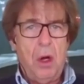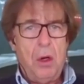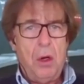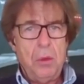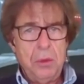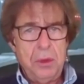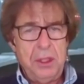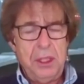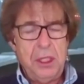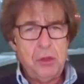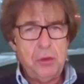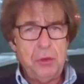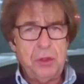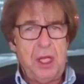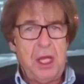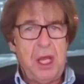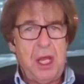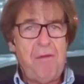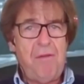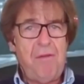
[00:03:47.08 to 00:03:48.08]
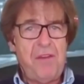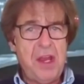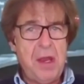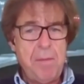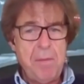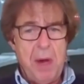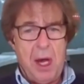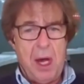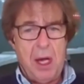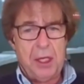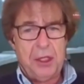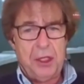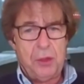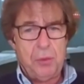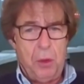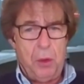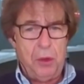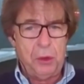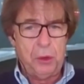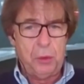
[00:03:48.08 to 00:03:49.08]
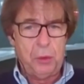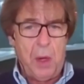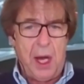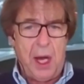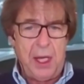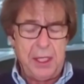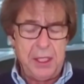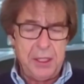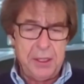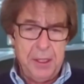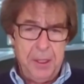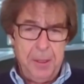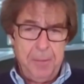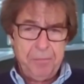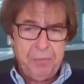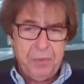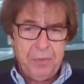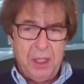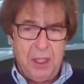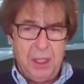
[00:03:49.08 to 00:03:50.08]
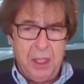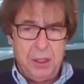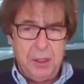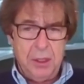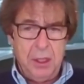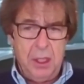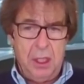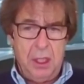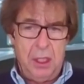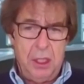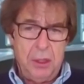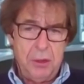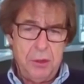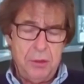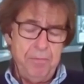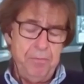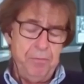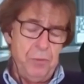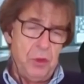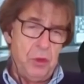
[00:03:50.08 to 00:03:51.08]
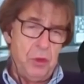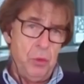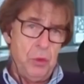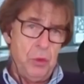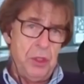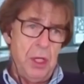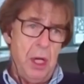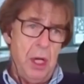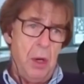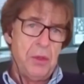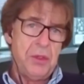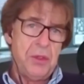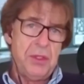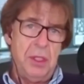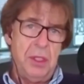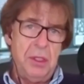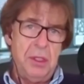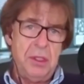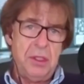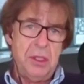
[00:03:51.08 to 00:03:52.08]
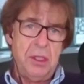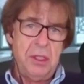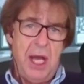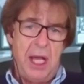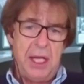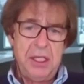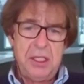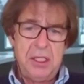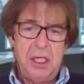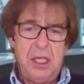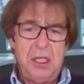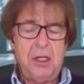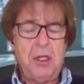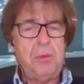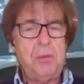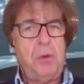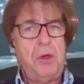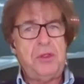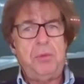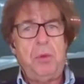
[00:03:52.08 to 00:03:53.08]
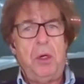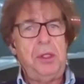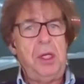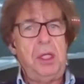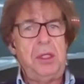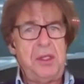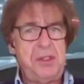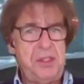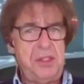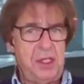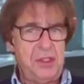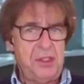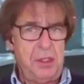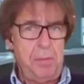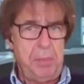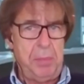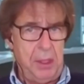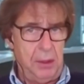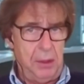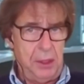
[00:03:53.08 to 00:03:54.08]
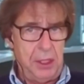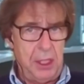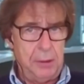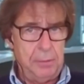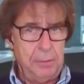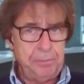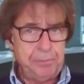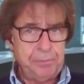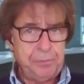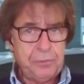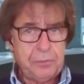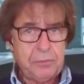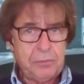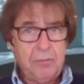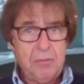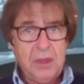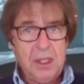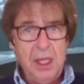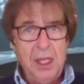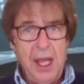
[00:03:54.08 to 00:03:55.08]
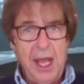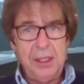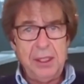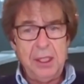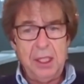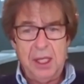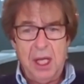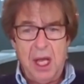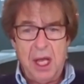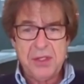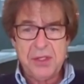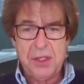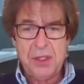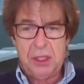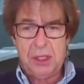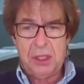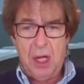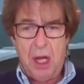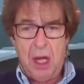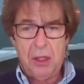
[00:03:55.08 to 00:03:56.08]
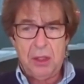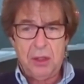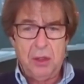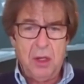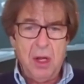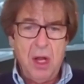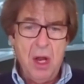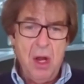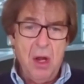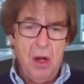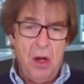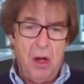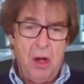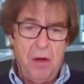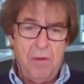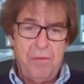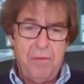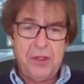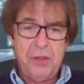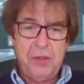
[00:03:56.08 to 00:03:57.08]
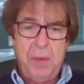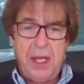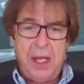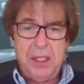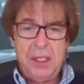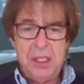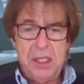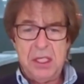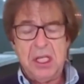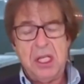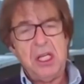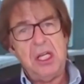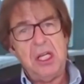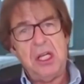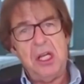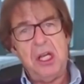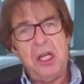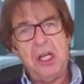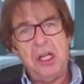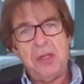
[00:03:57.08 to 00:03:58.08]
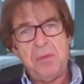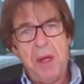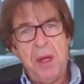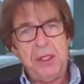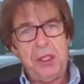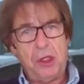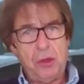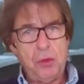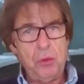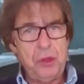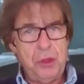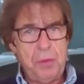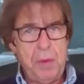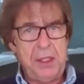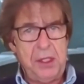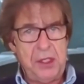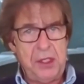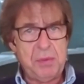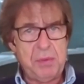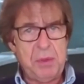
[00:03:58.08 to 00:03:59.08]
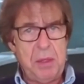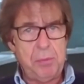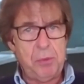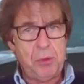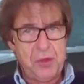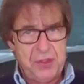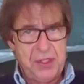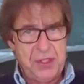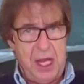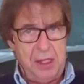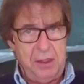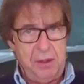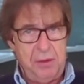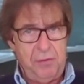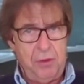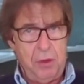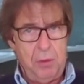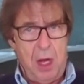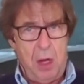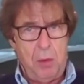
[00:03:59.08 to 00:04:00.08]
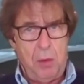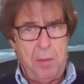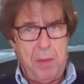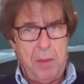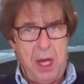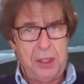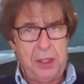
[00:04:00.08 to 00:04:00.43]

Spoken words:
I look only to the EV market worldwide, in 2019 it was 160 billion, and it has a CAGR of 22-23% from